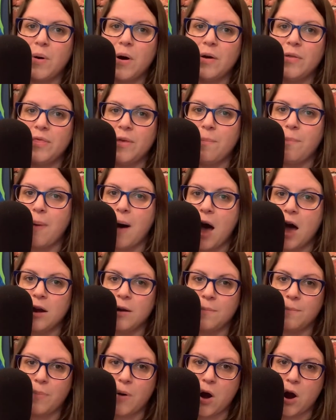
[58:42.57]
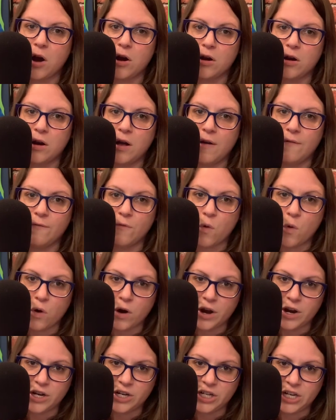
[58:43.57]
the bottom part of
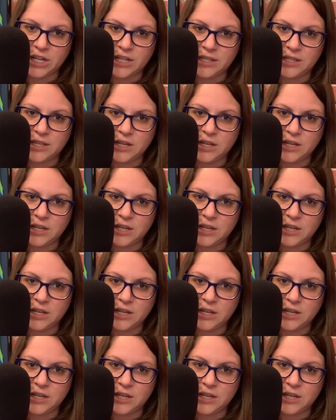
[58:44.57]
origins